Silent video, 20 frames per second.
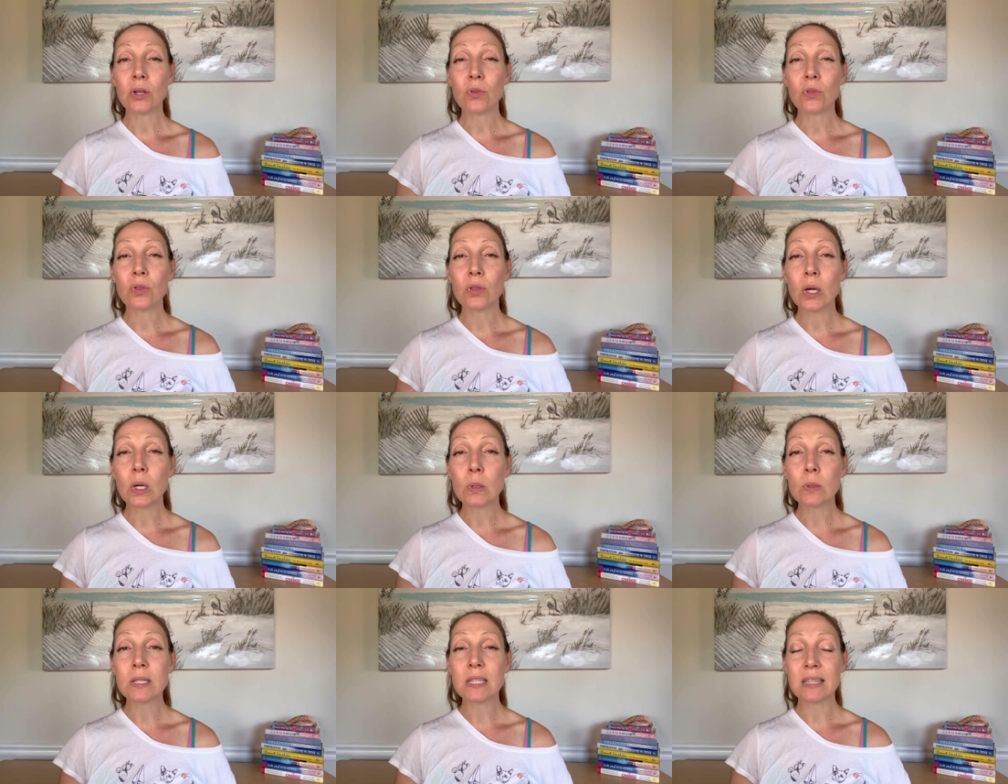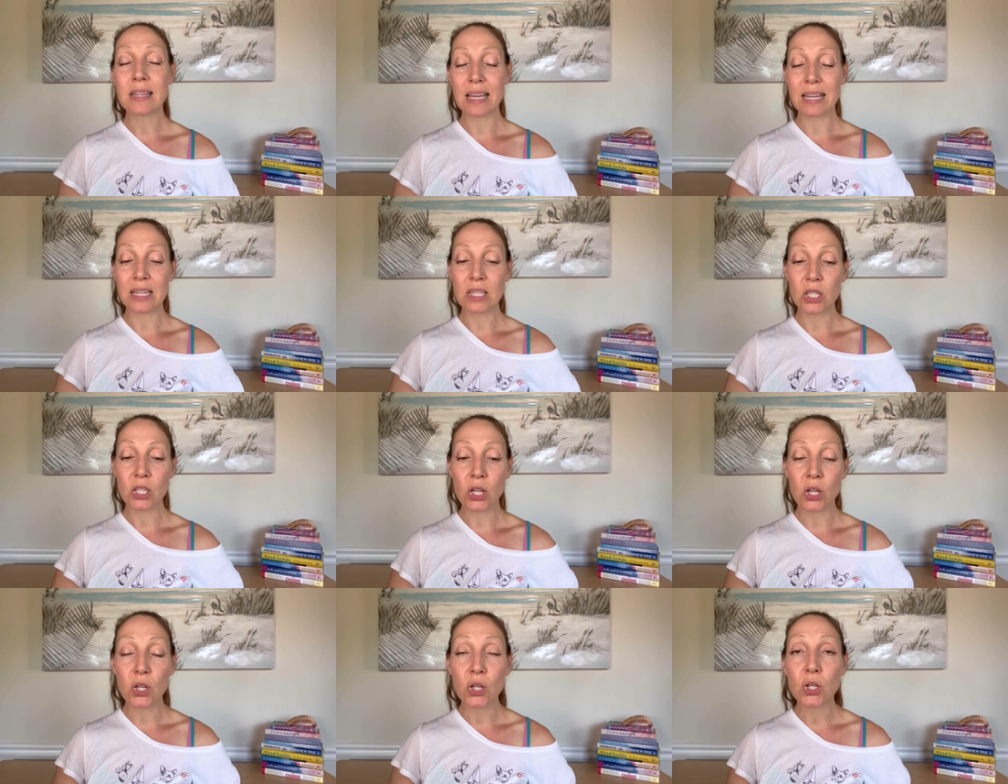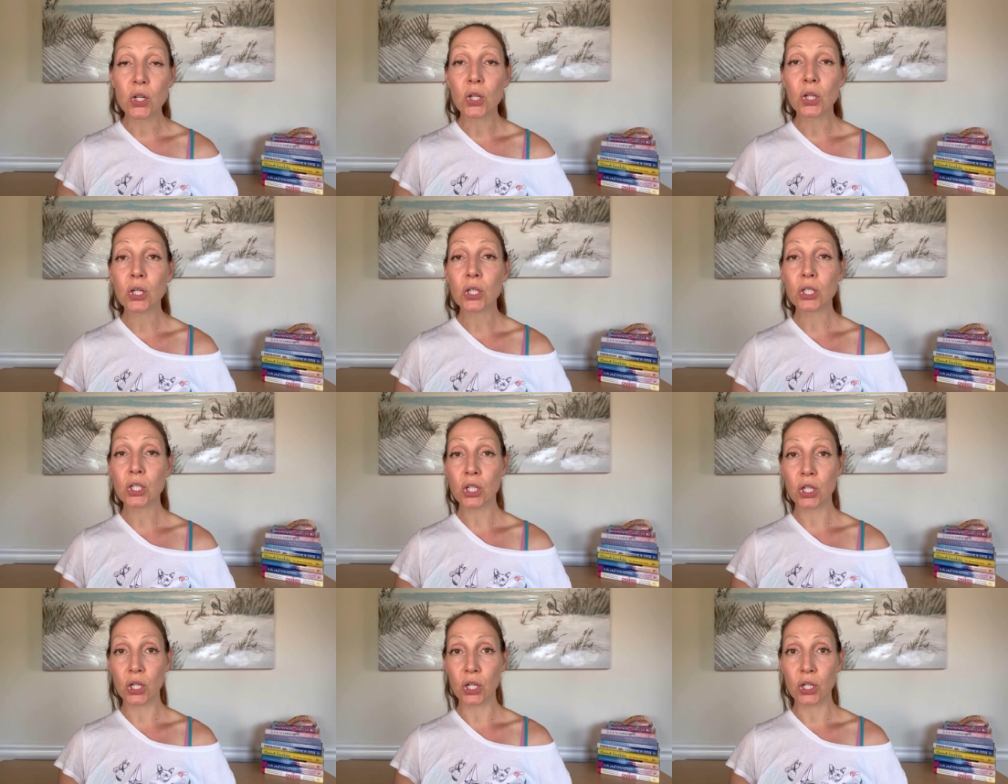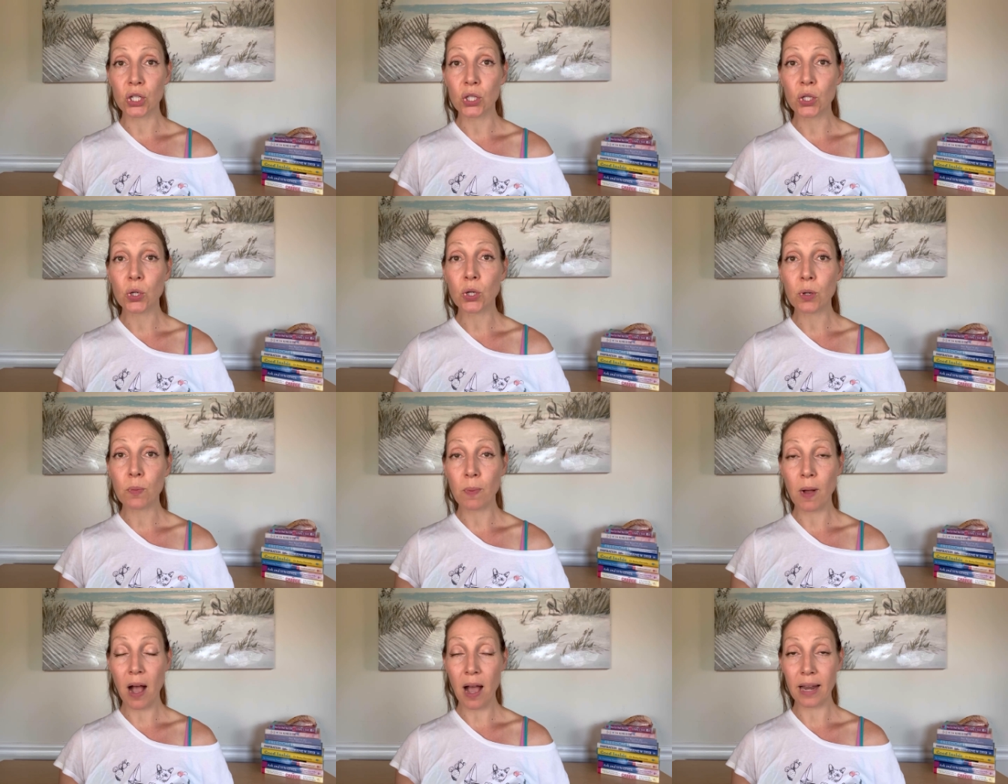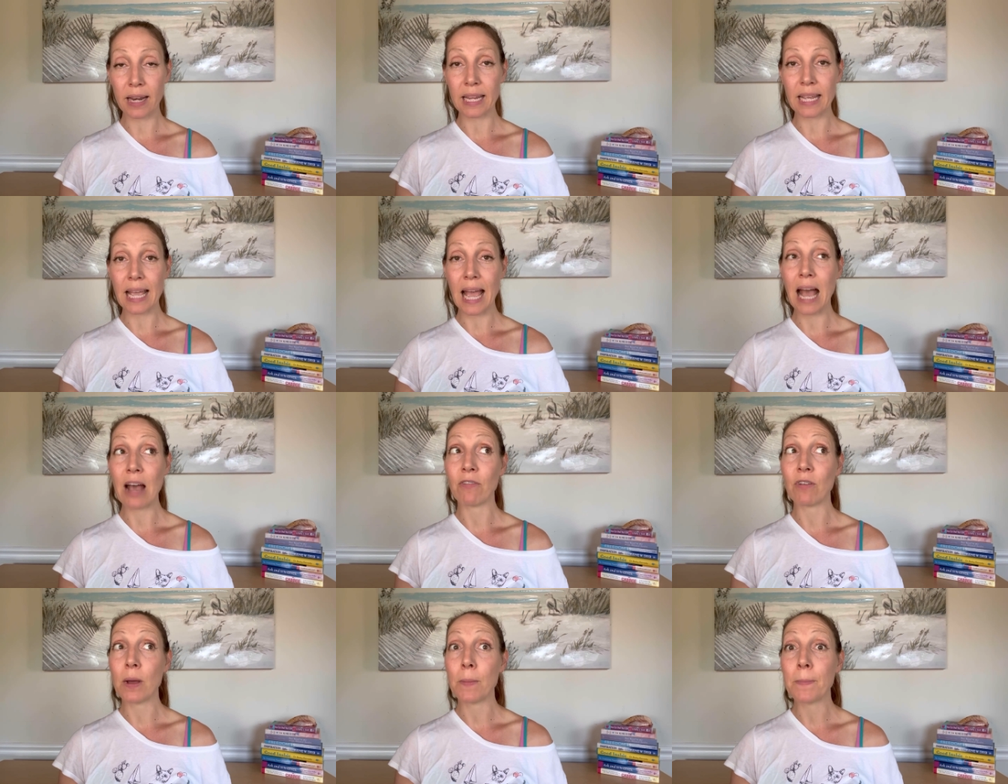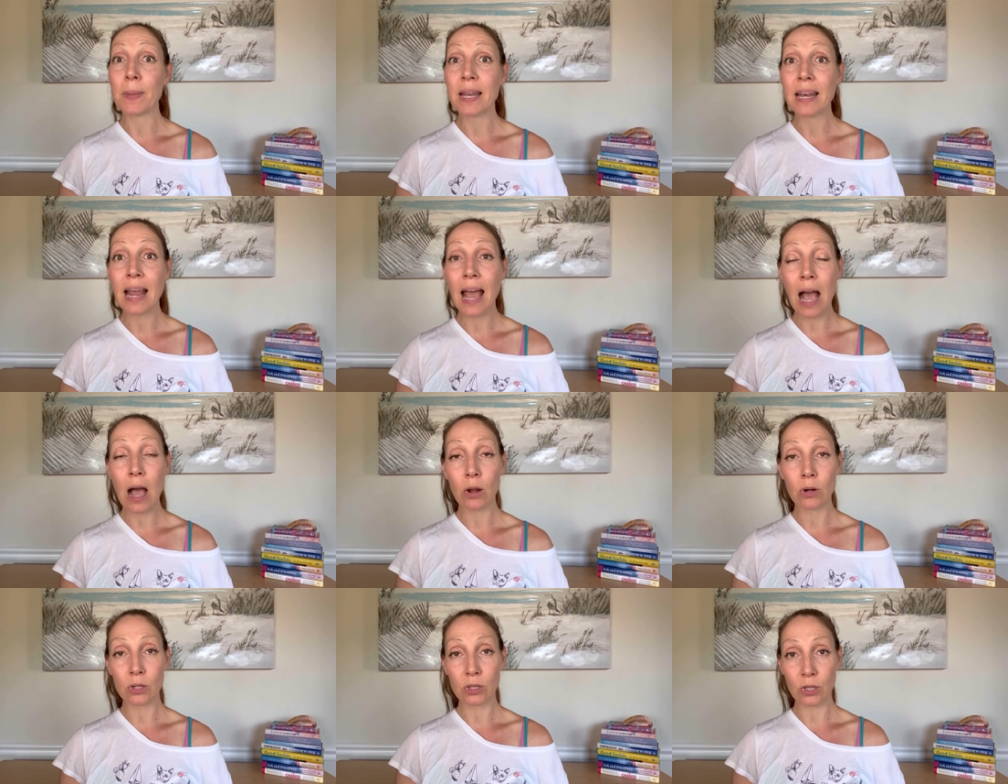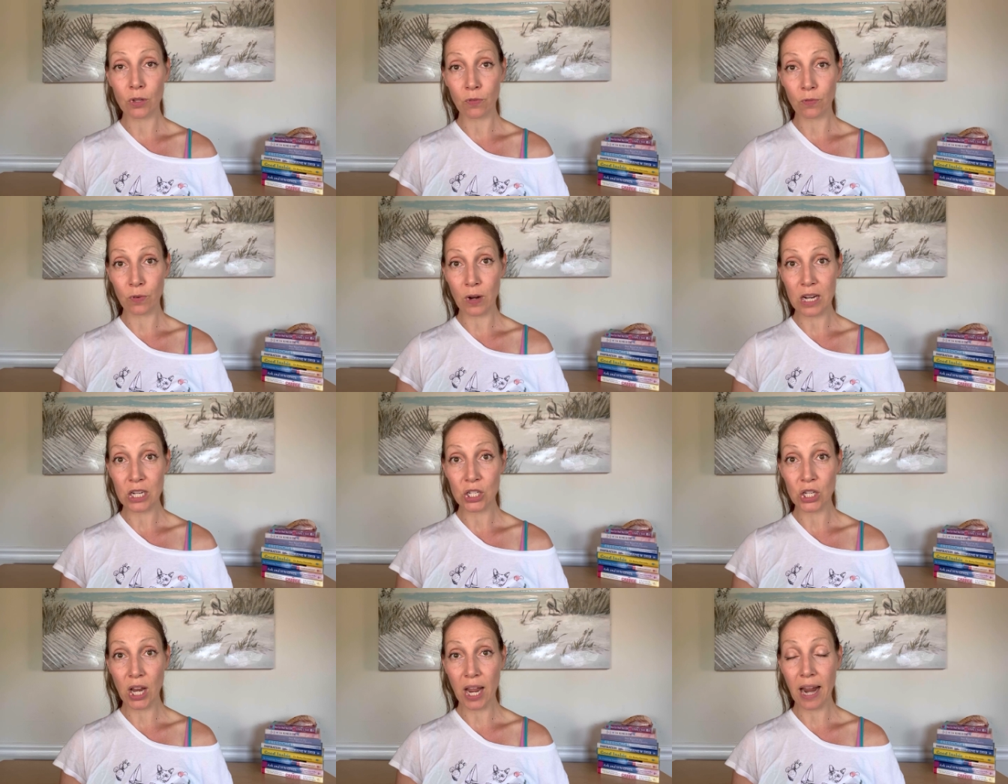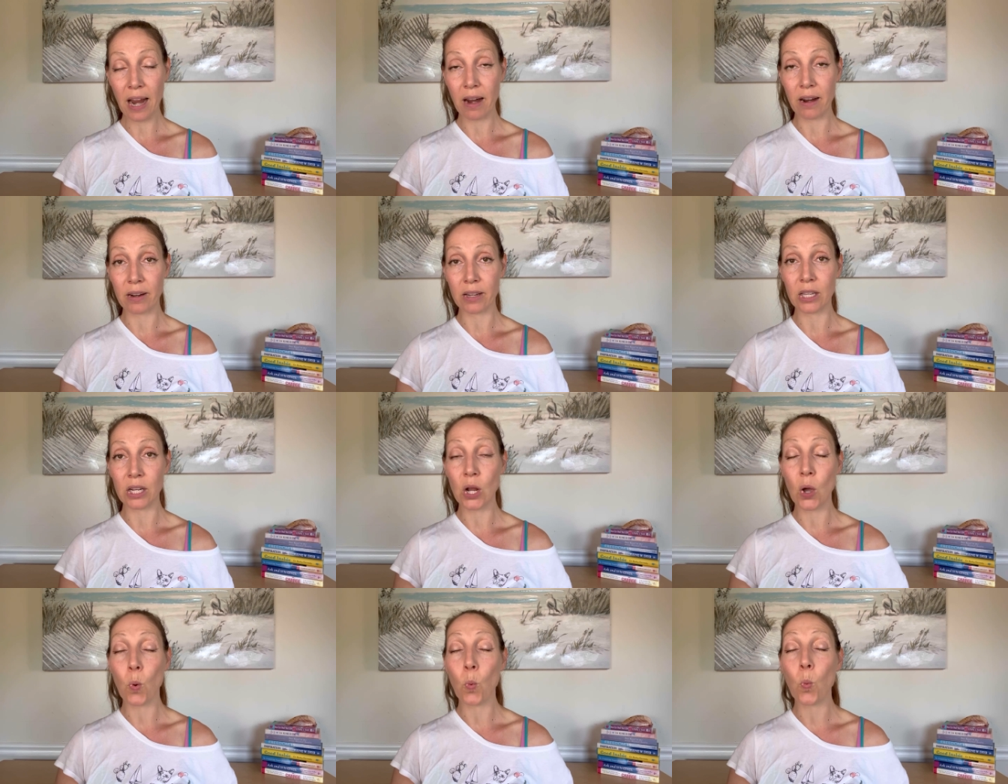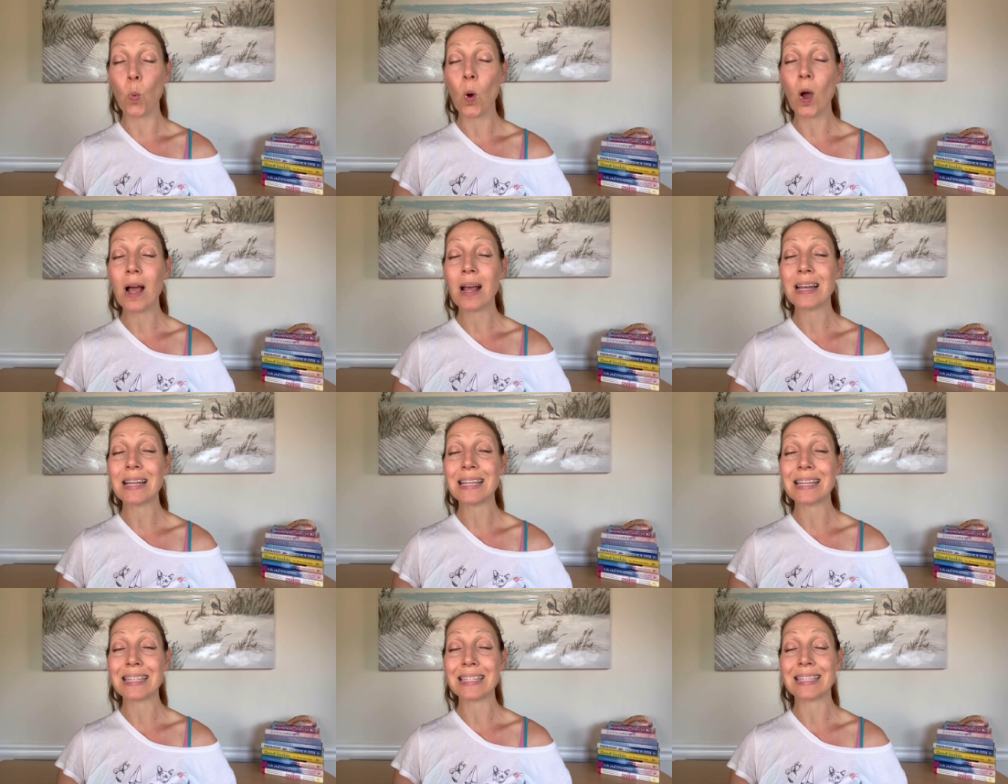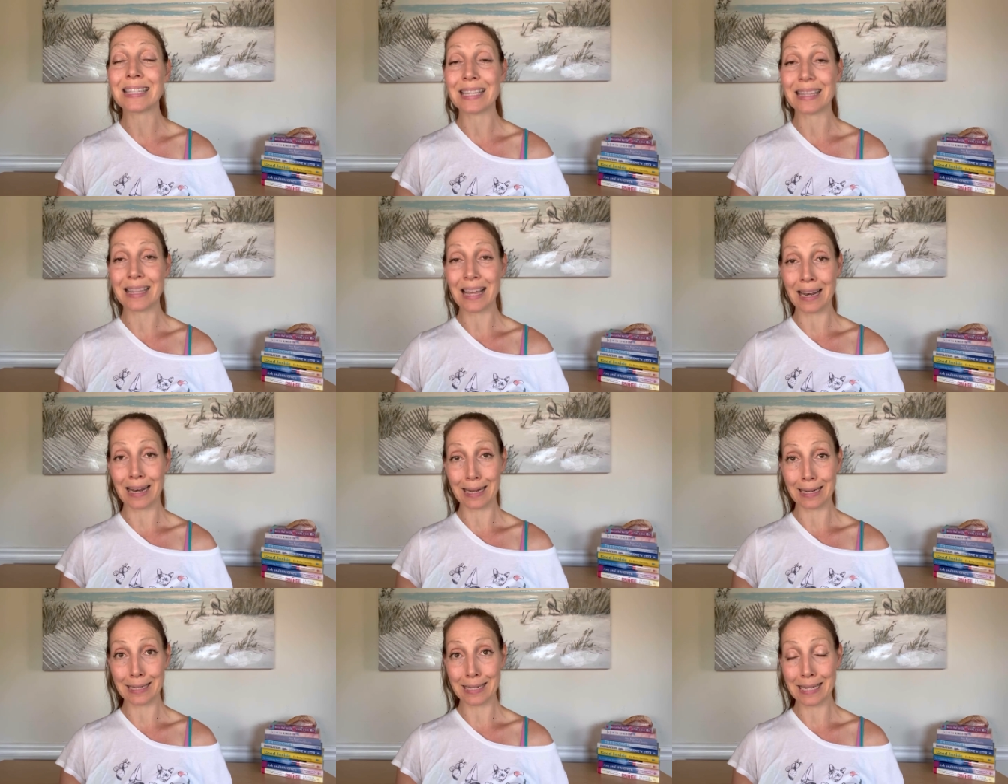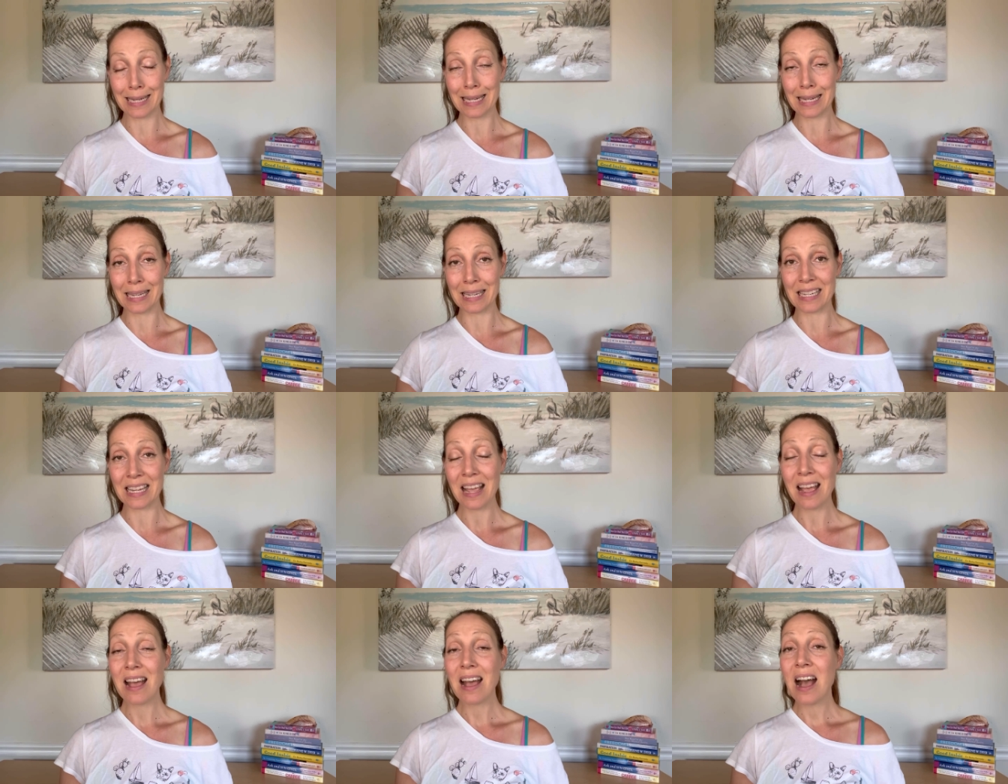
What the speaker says: those things to nurture your body. Have I been out on the fresh air? What is it that I need?